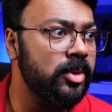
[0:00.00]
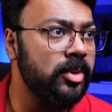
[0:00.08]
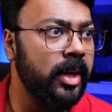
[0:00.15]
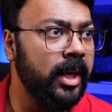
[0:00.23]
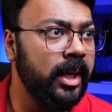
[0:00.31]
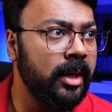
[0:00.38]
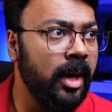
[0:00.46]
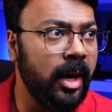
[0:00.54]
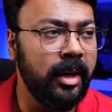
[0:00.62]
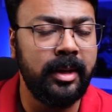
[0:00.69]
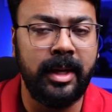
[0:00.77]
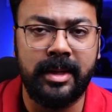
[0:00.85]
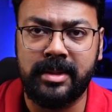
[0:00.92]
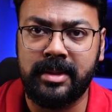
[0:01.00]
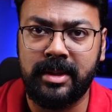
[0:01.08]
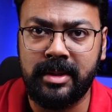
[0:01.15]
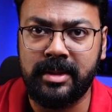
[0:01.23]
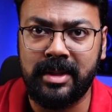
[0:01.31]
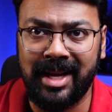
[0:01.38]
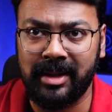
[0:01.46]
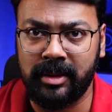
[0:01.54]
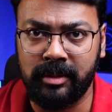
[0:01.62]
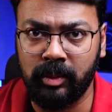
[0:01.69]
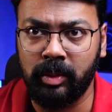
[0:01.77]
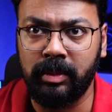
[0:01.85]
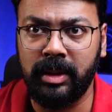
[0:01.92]
So I can't test this at the
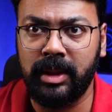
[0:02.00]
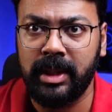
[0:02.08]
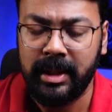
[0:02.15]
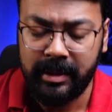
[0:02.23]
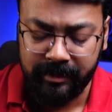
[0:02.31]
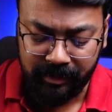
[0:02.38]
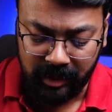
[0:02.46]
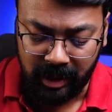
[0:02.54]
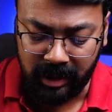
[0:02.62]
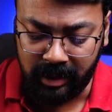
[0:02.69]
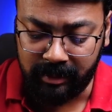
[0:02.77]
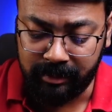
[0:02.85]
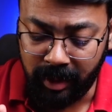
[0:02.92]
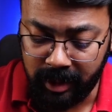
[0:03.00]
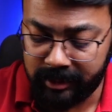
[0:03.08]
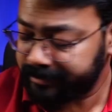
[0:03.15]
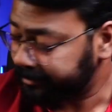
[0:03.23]
moment, uh, but